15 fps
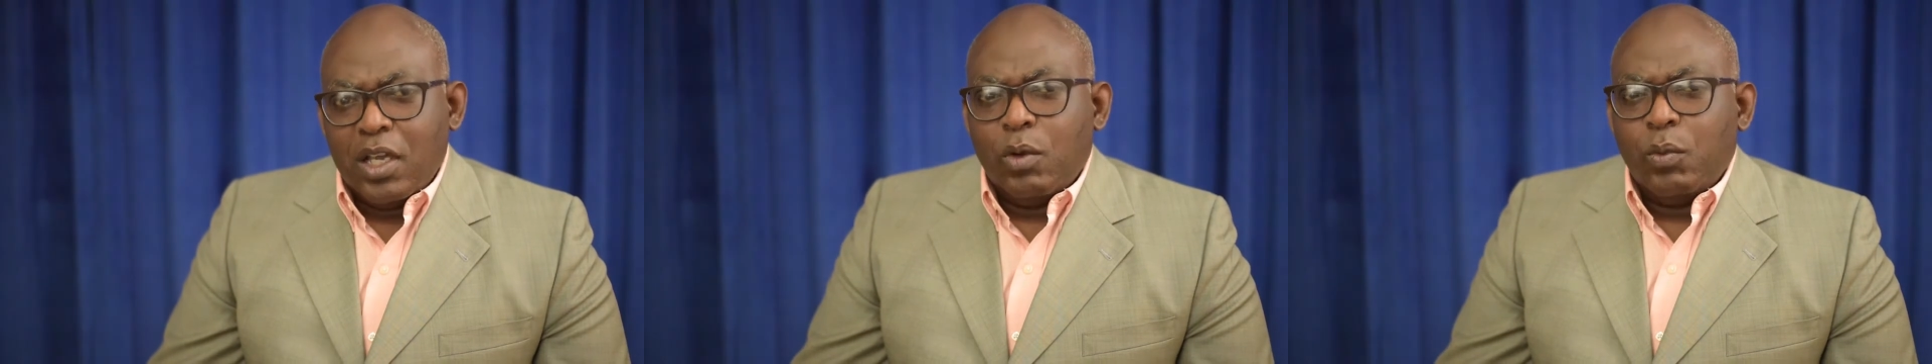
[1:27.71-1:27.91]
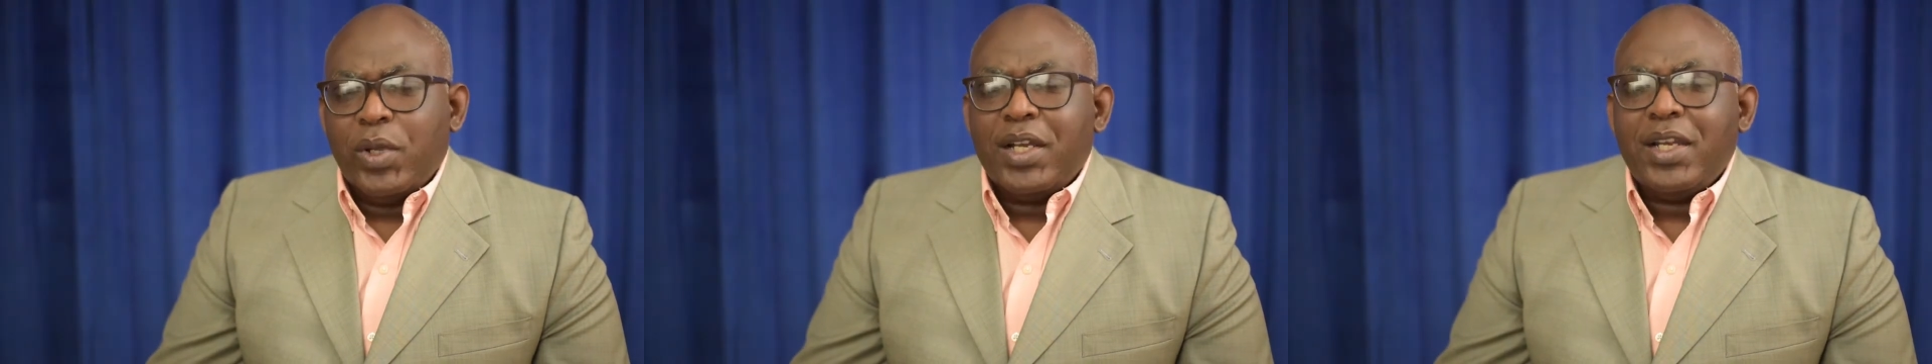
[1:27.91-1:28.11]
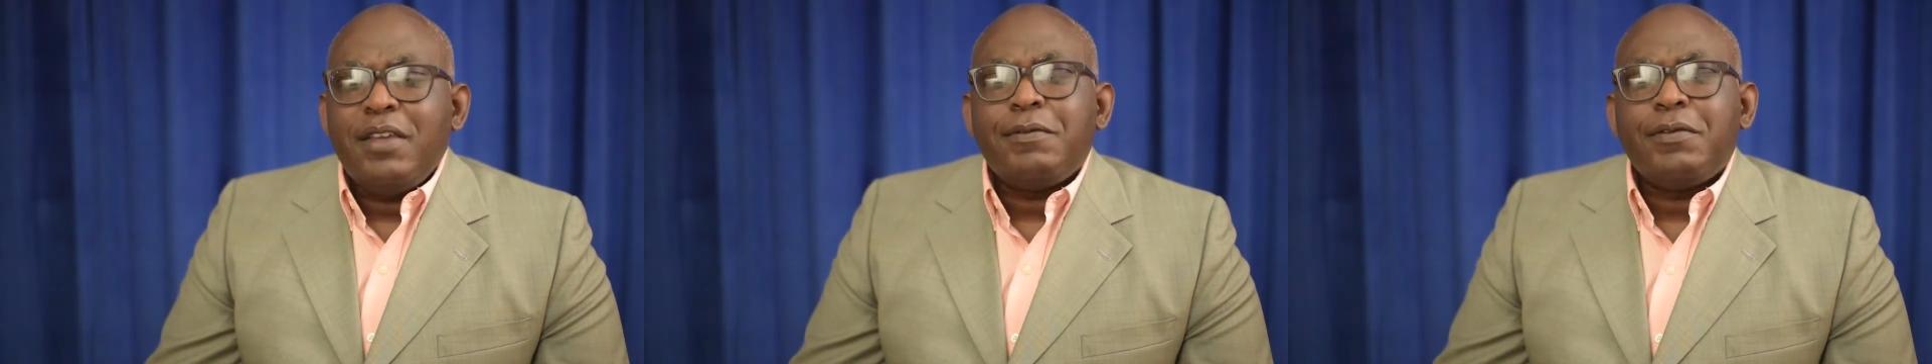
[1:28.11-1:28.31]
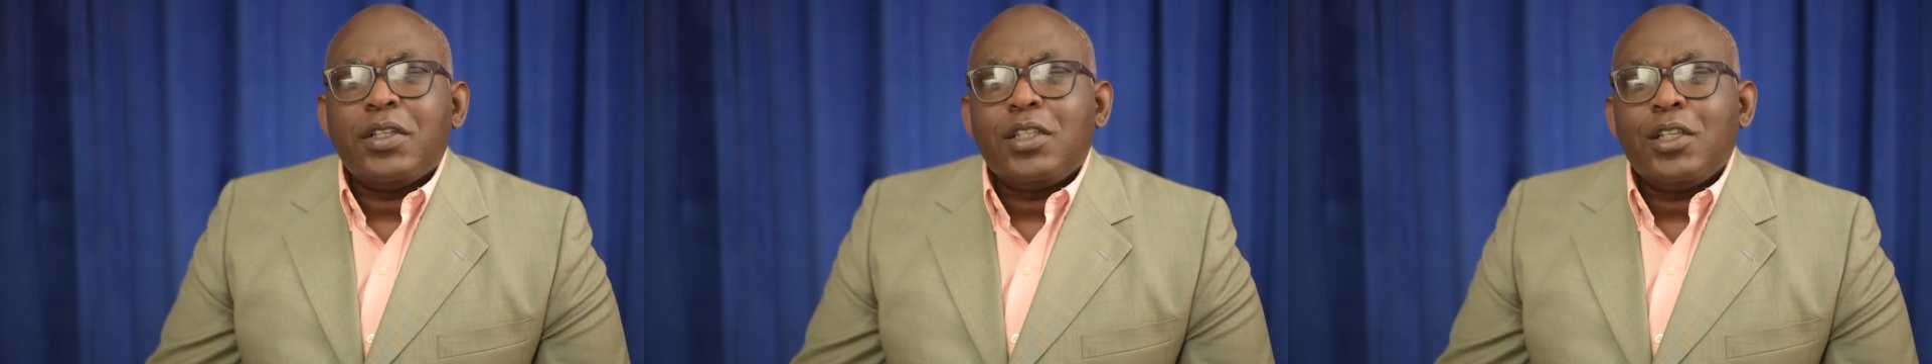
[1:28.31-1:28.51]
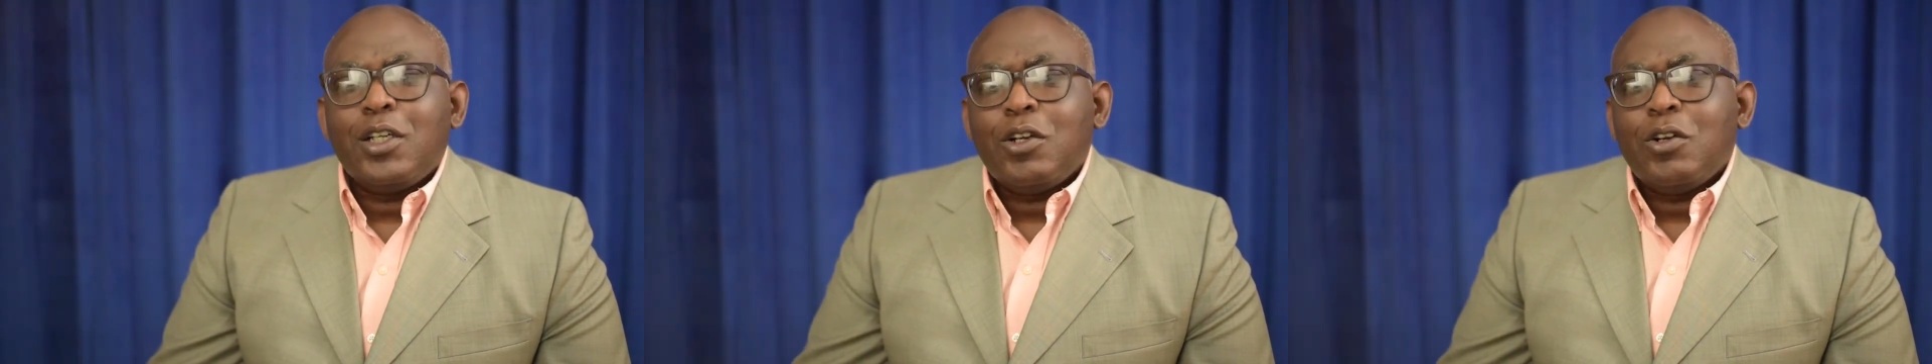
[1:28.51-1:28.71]
We live for
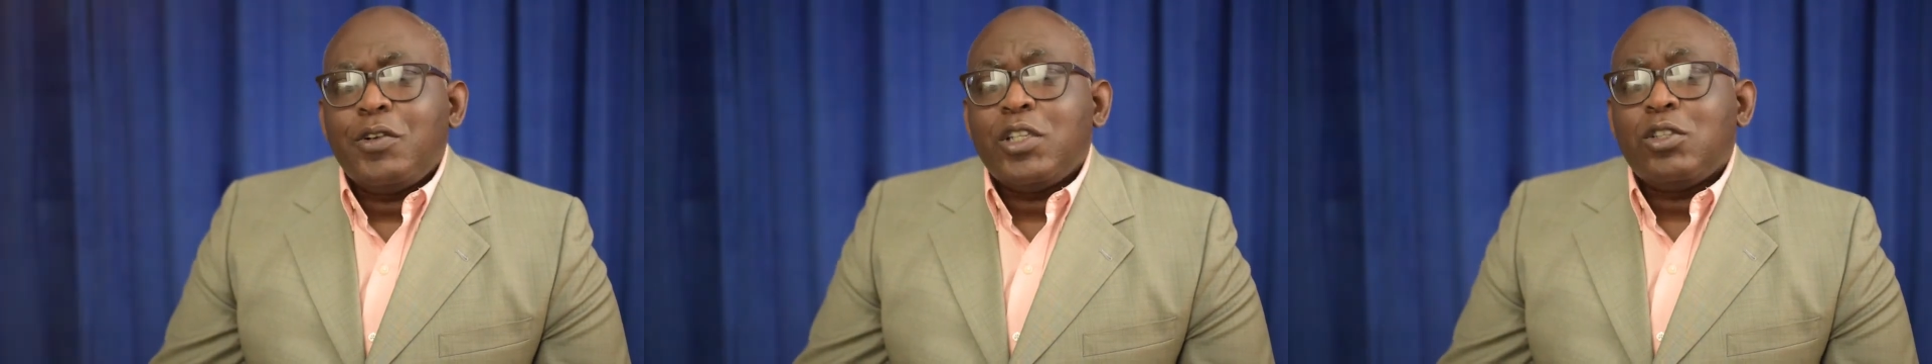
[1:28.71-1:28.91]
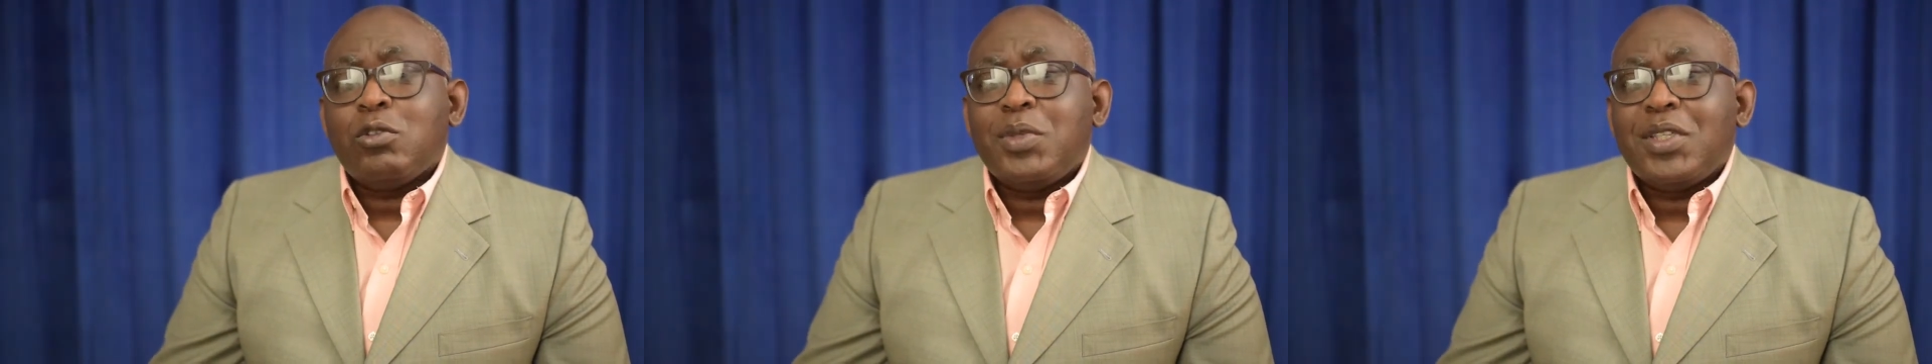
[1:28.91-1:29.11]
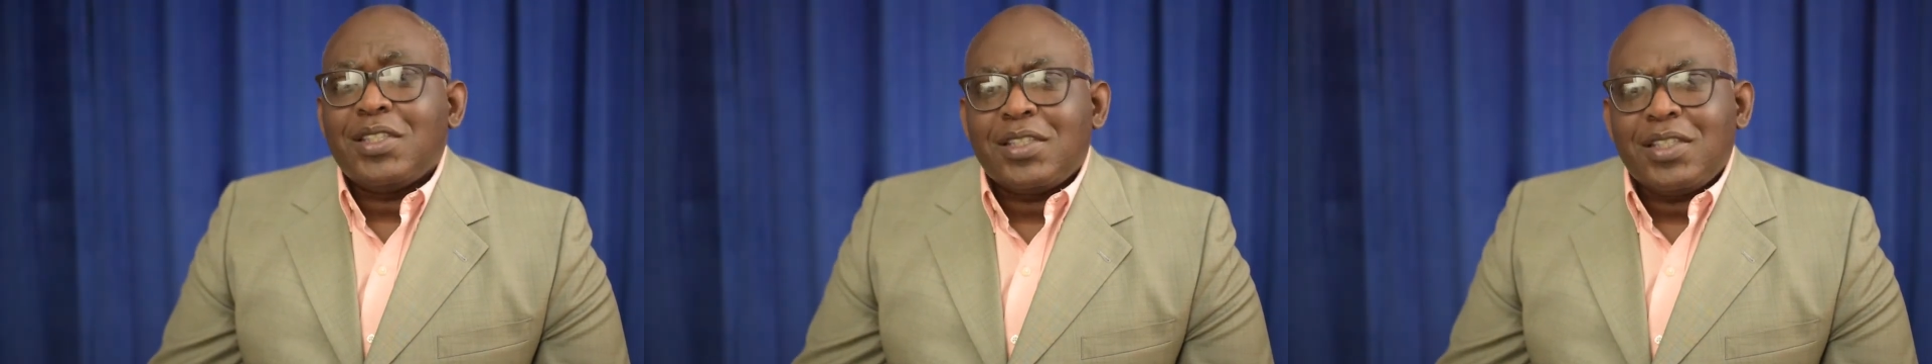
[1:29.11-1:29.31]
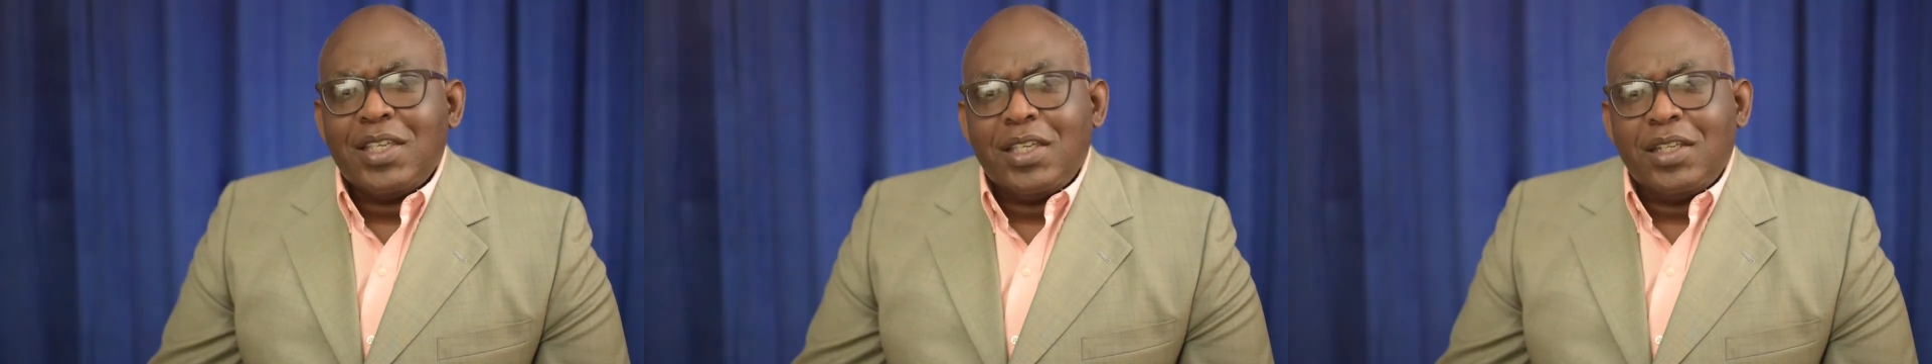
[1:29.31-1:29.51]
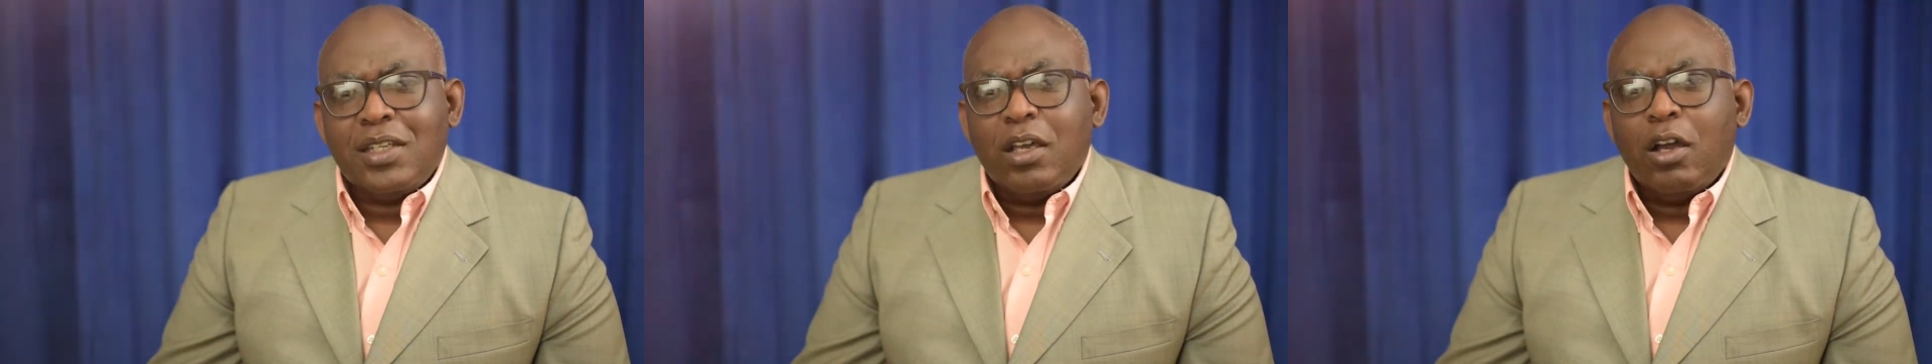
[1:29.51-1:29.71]
the glory to be
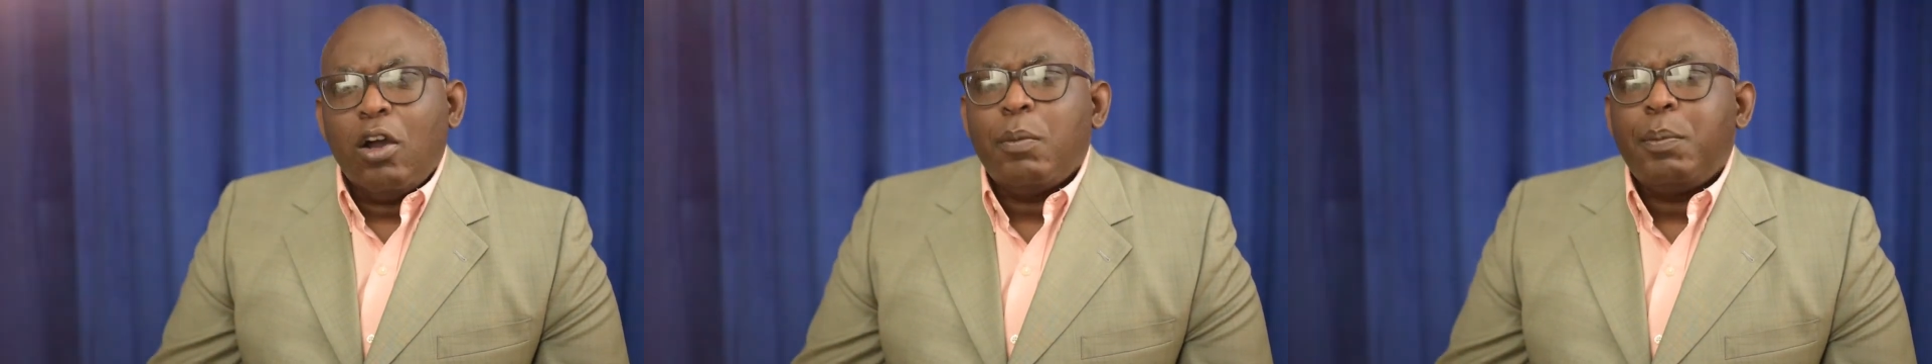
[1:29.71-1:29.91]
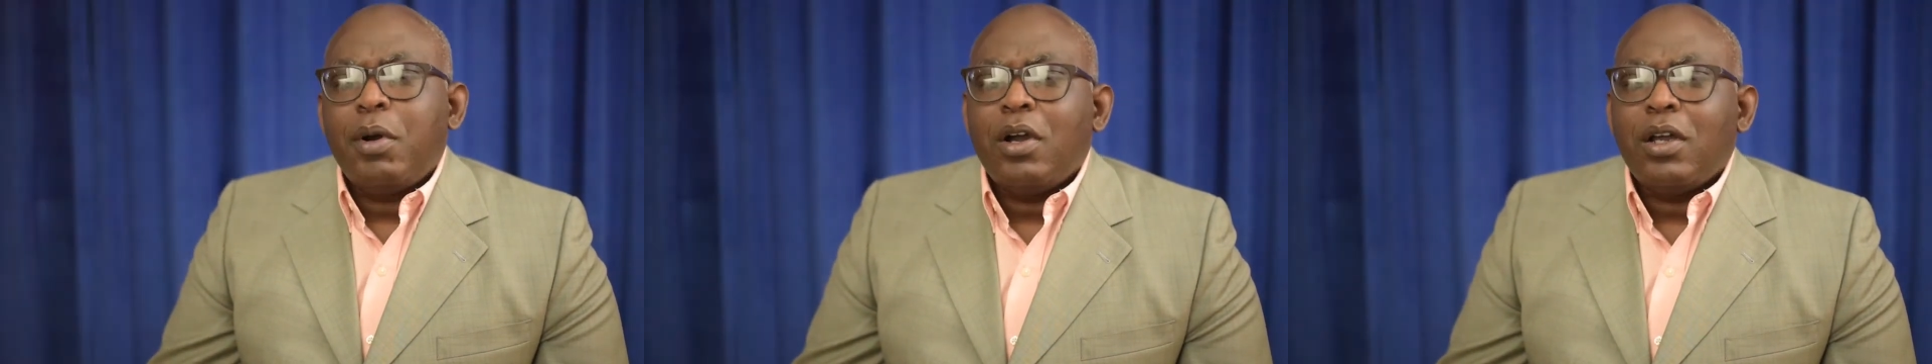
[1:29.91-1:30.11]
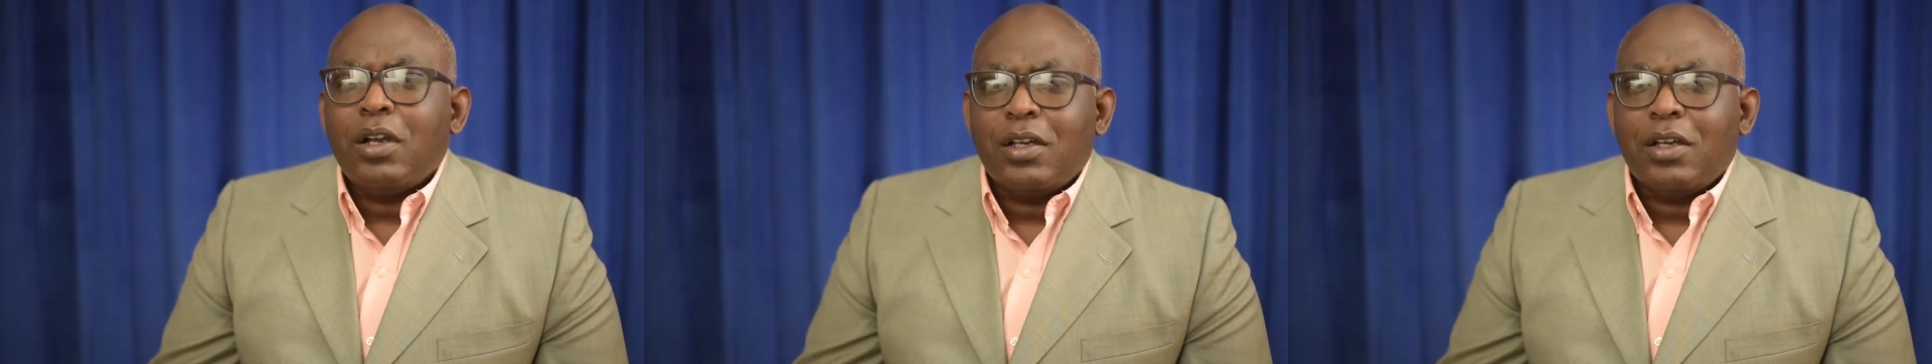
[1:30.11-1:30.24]
seen upon